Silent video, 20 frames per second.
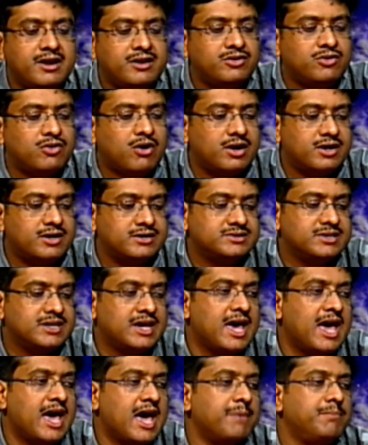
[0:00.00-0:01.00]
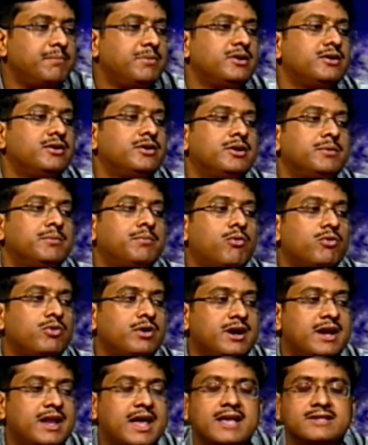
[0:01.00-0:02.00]
dollars have been reported
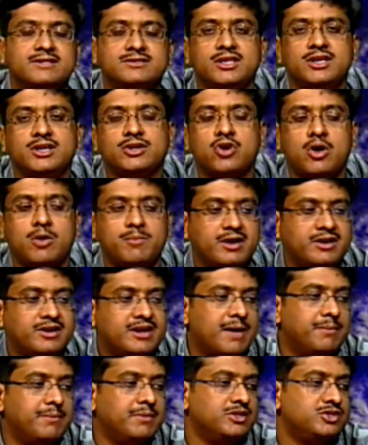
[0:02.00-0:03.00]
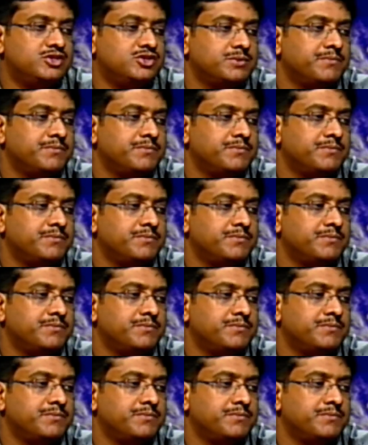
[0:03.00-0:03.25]
as the economic damage.